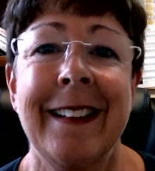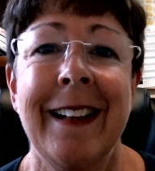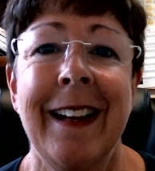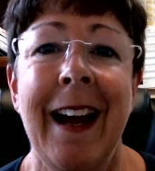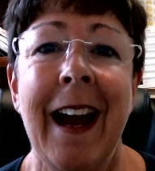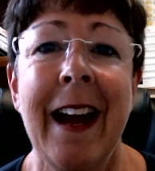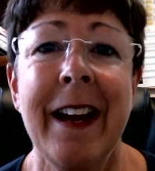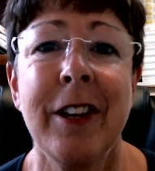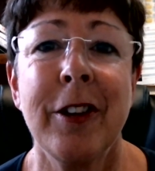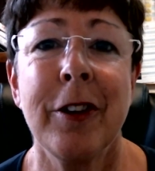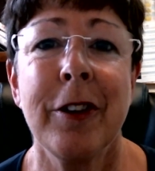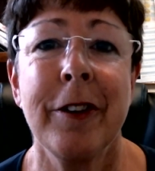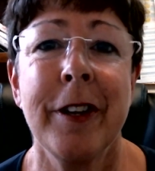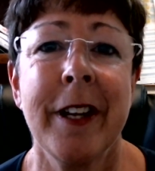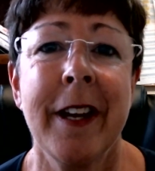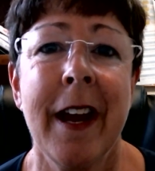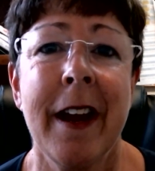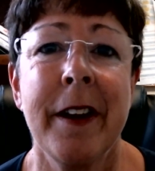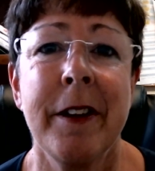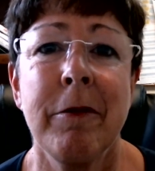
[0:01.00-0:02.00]
Hi Curry
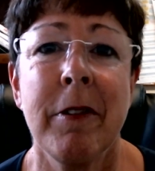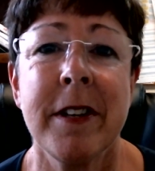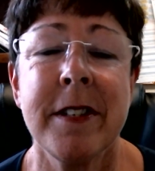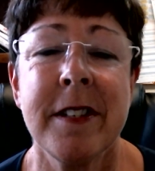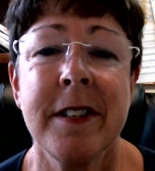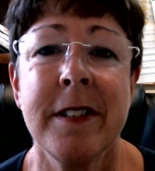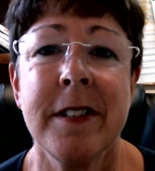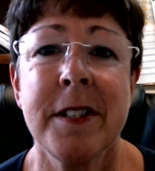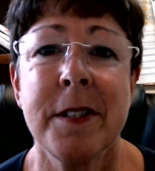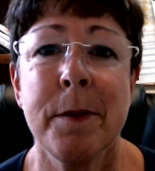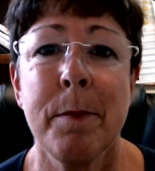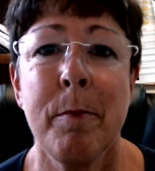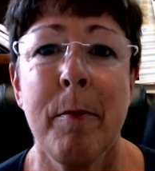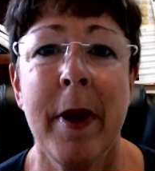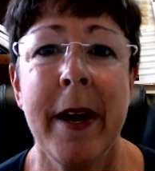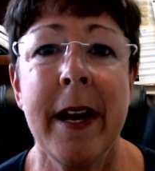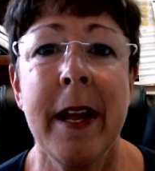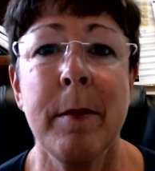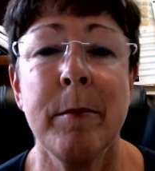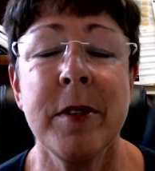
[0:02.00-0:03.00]
County residents,
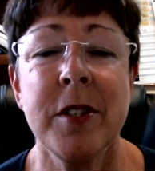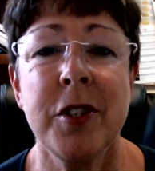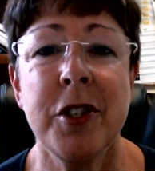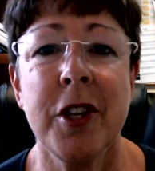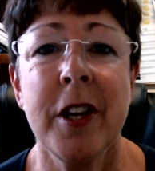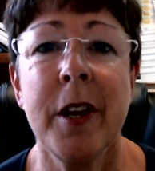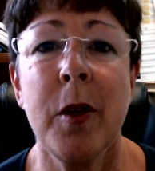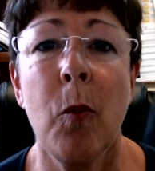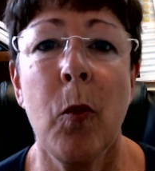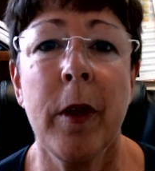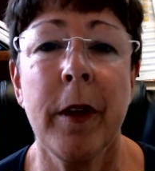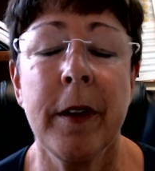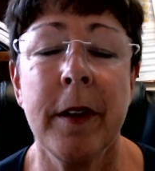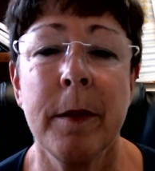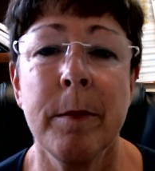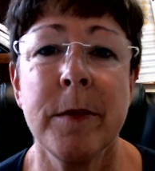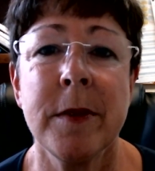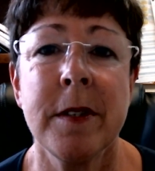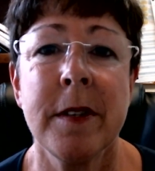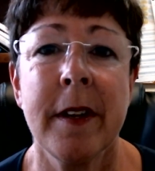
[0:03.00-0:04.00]
my name is Ginny
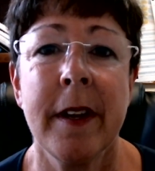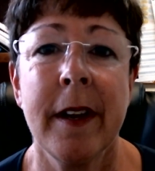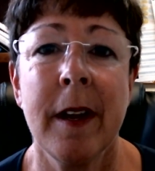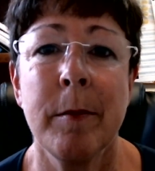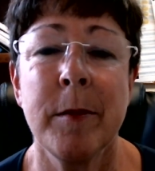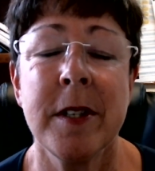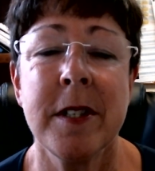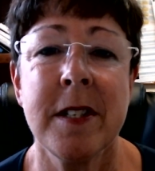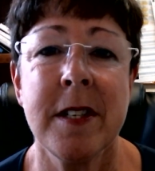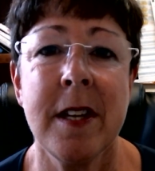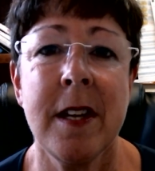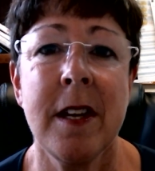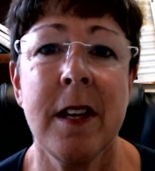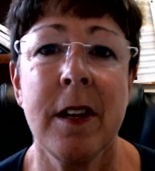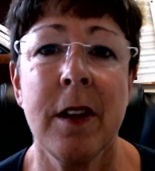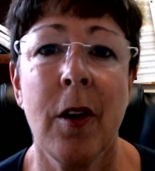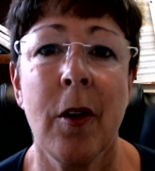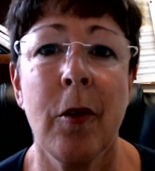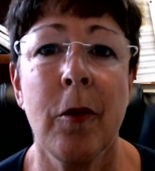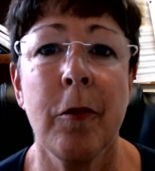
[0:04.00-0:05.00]
Williams and I'm the
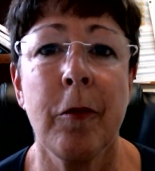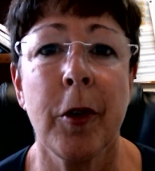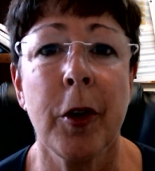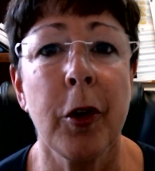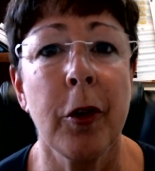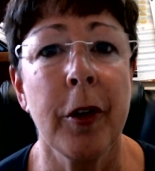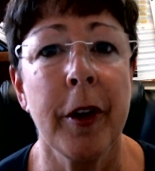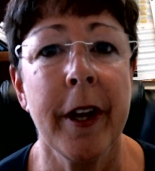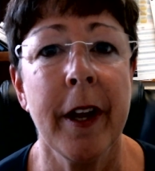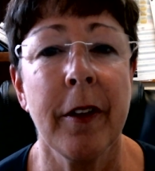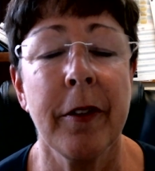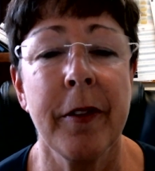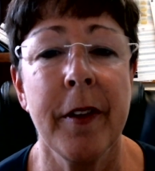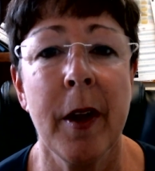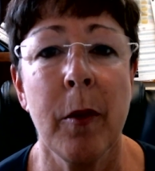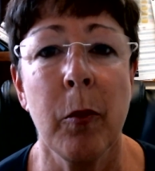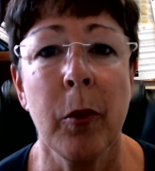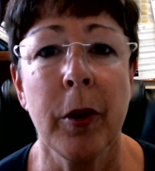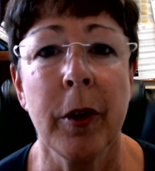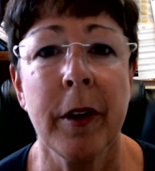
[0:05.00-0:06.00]
CEO for Curry Health
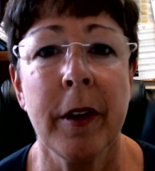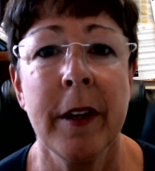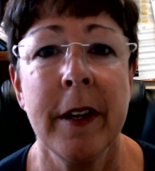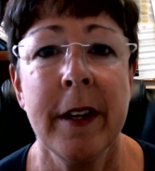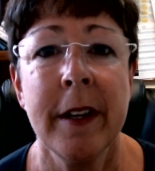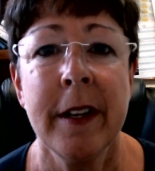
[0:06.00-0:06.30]
Network.